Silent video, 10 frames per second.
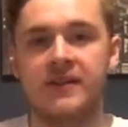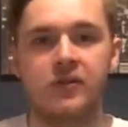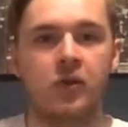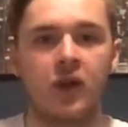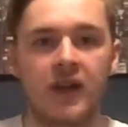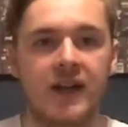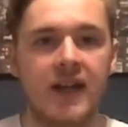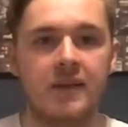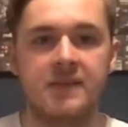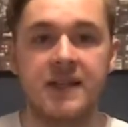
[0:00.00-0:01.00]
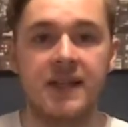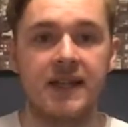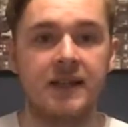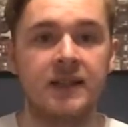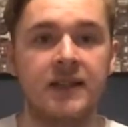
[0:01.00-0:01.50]
It's not like an
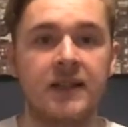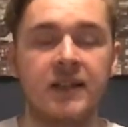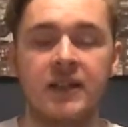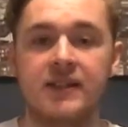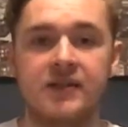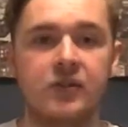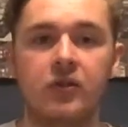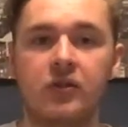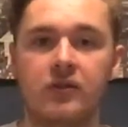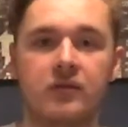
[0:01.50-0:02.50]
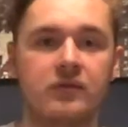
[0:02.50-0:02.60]
NMD, it's not